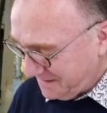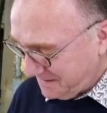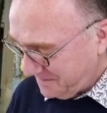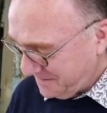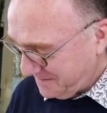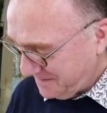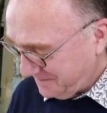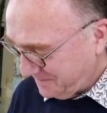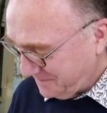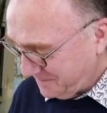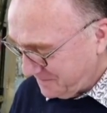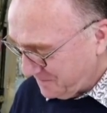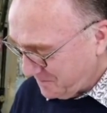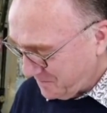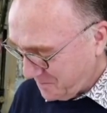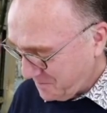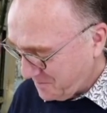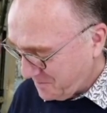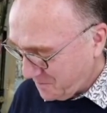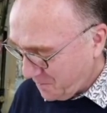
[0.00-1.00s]

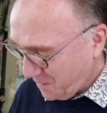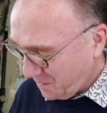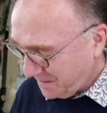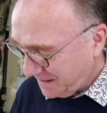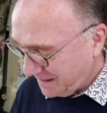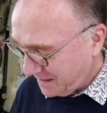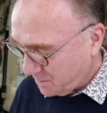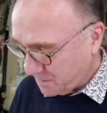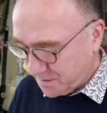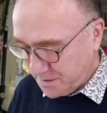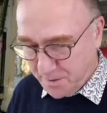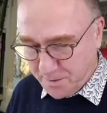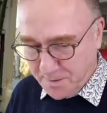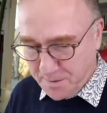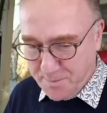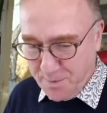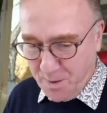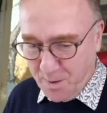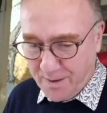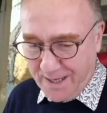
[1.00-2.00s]
rocking horse, you
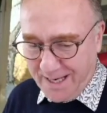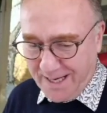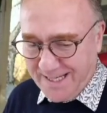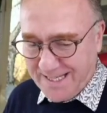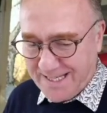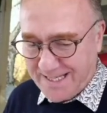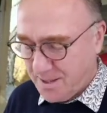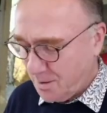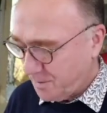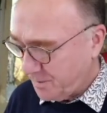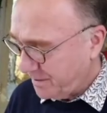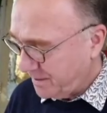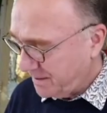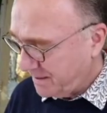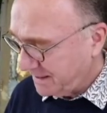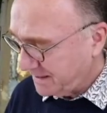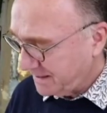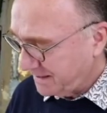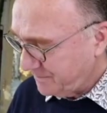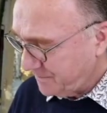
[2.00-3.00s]
can put any toy you
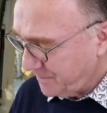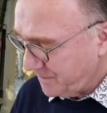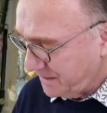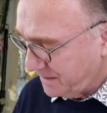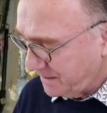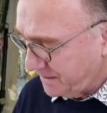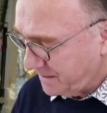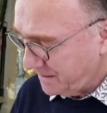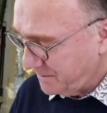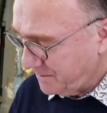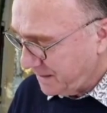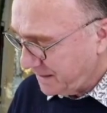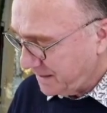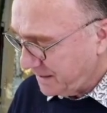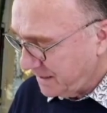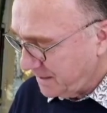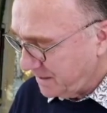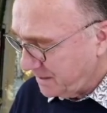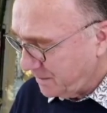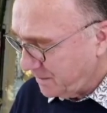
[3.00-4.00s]
like in front. You can
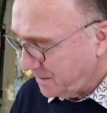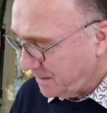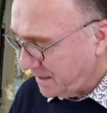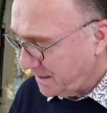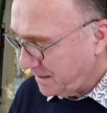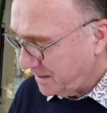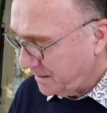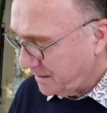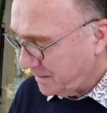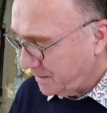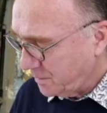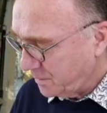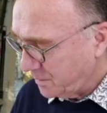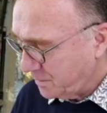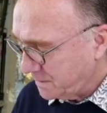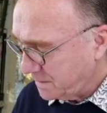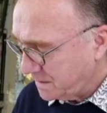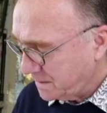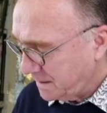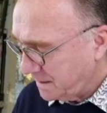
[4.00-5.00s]
make it look like
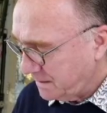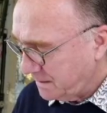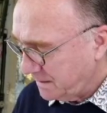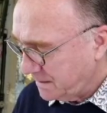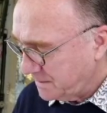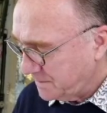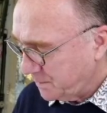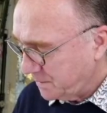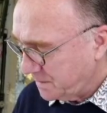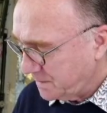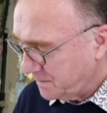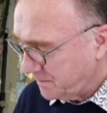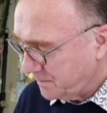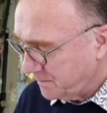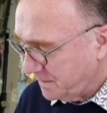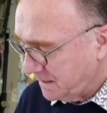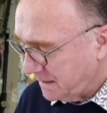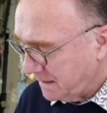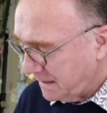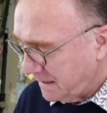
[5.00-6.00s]
yours. And let's put
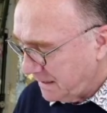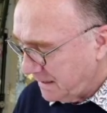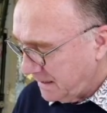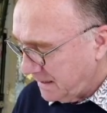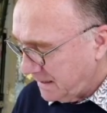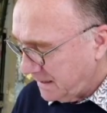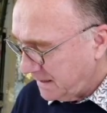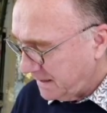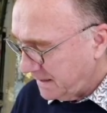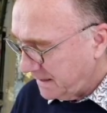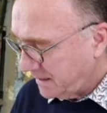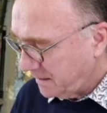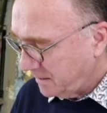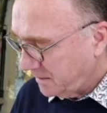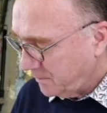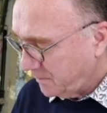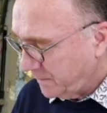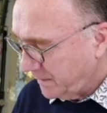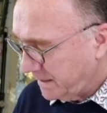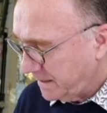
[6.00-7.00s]
some
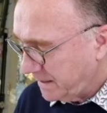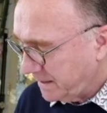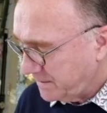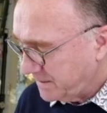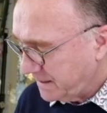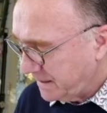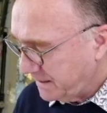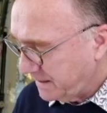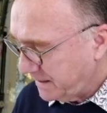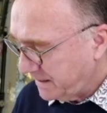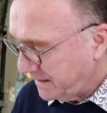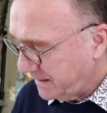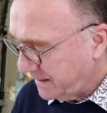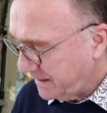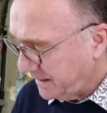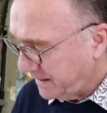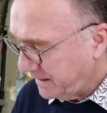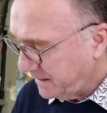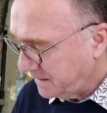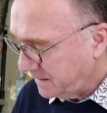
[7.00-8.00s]
little windows in like
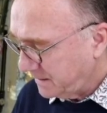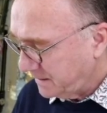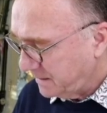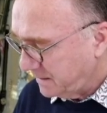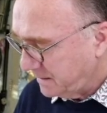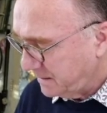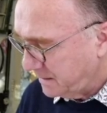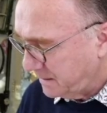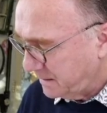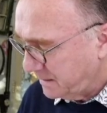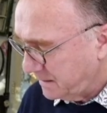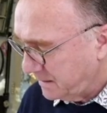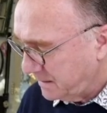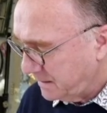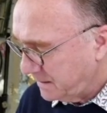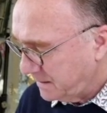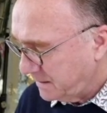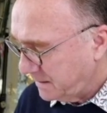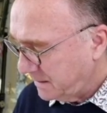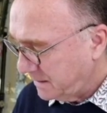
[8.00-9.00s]
that.
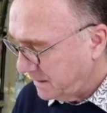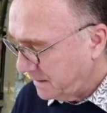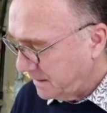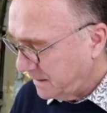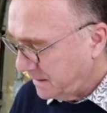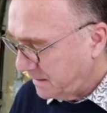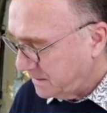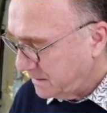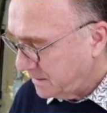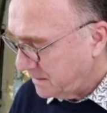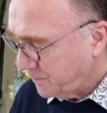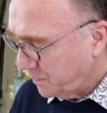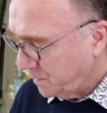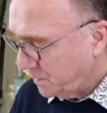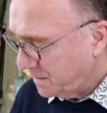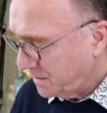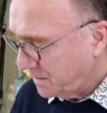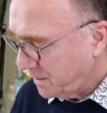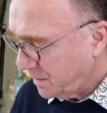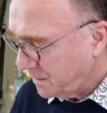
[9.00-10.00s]
Just
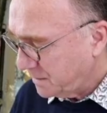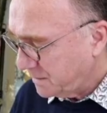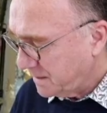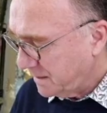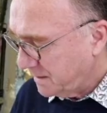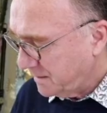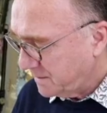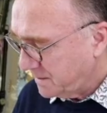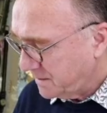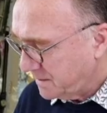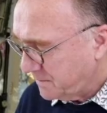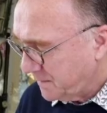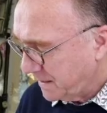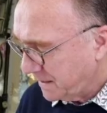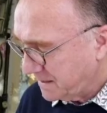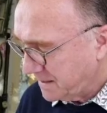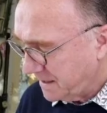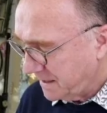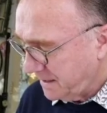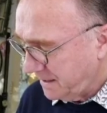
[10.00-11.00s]
put dots. That just
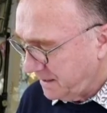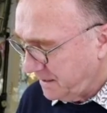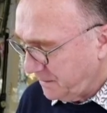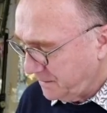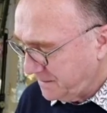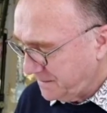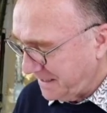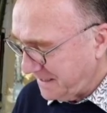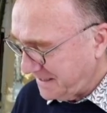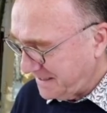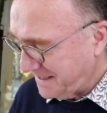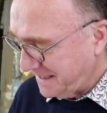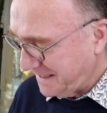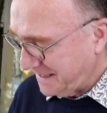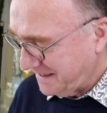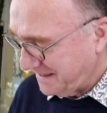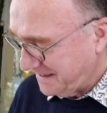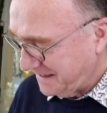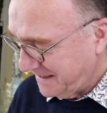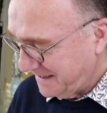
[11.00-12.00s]
makes it a lot
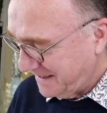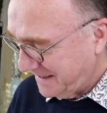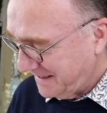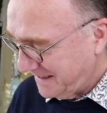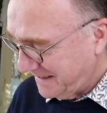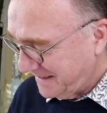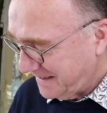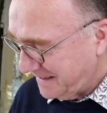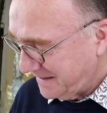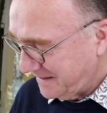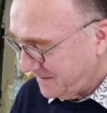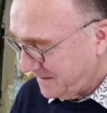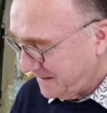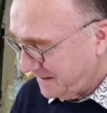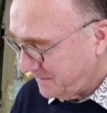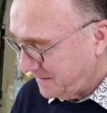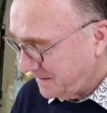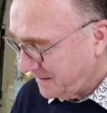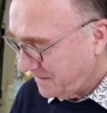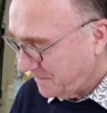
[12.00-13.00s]
easier. We'll
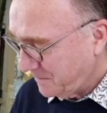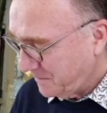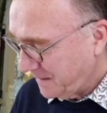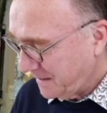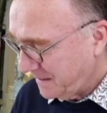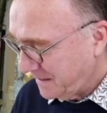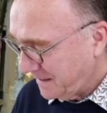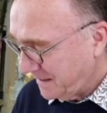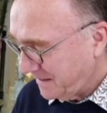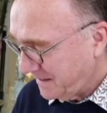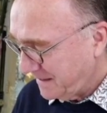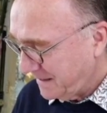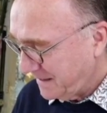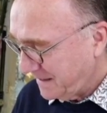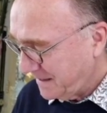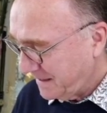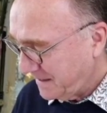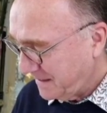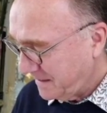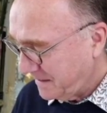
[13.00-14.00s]
have another window
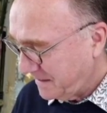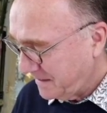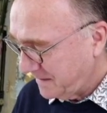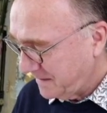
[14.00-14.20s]
there,